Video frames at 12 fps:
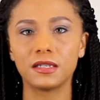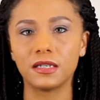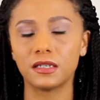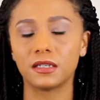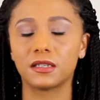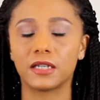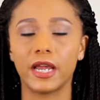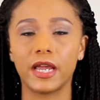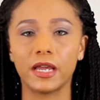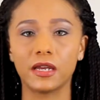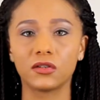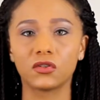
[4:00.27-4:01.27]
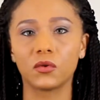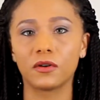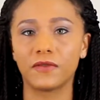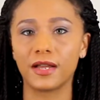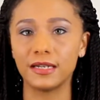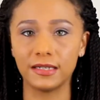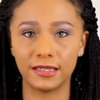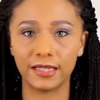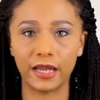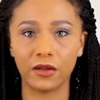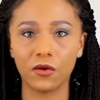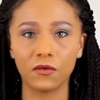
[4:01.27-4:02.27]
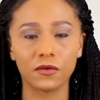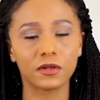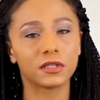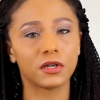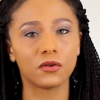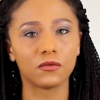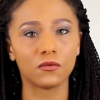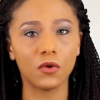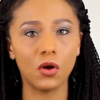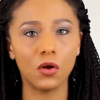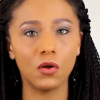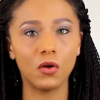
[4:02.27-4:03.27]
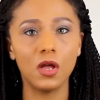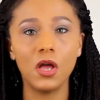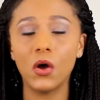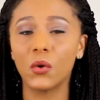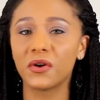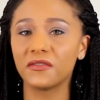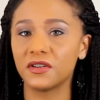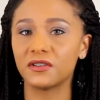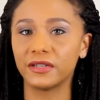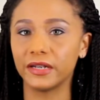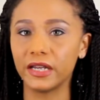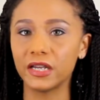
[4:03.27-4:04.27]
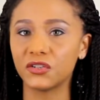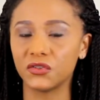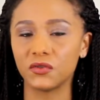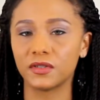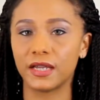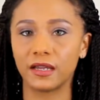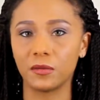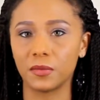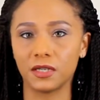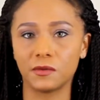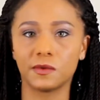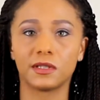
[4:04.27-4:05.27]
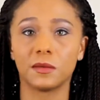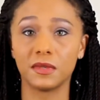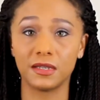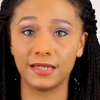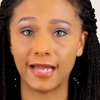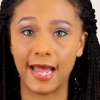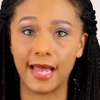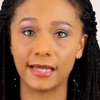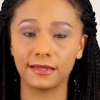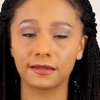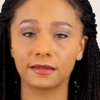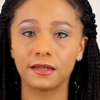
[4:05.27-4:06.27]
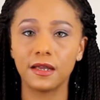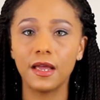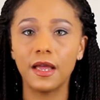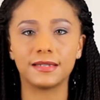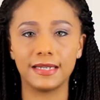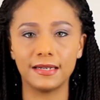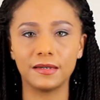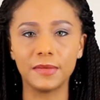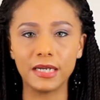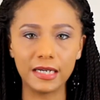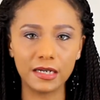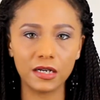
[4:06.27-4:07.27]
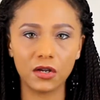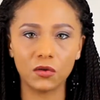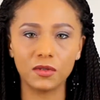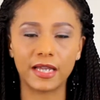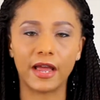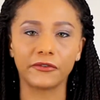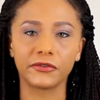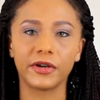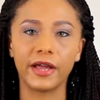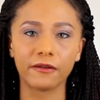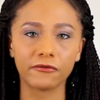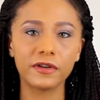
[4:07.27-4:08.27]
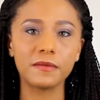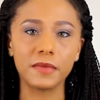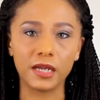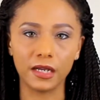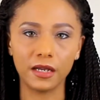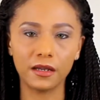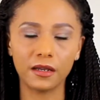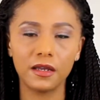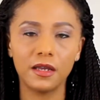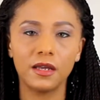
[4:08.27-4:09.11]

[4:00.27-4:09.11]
need to change or if I need to take over a certain role or if there's any issues taking place with some of the tasks. Send meeting notes after every meeting,